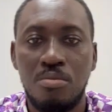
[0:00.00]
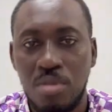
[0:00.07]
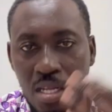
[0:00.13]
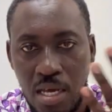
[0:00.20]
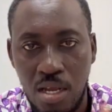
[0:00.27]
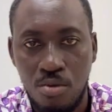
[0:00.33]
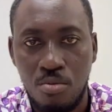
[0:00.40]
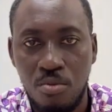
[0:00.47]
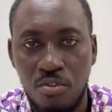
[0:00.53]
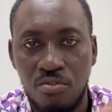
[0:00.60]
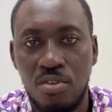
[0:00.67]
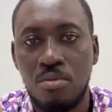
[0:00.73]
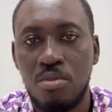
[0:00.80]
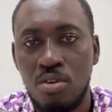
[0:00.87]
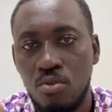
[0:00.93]
then I remove
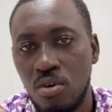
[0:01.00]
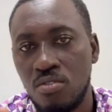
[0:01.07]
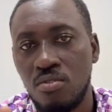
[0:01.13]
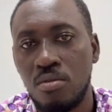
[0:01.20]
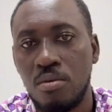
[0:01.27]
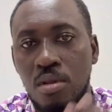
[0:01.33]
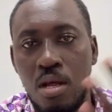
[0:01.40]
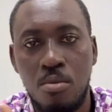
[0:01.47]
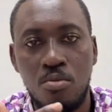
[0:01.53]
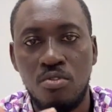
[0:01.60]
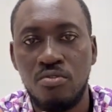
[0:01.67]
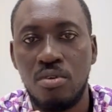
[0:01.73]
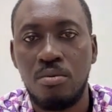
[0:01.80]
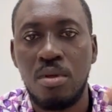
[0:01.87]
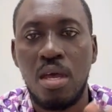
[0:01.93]
them. He requests for them, I
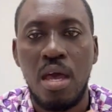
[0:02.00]
remove them.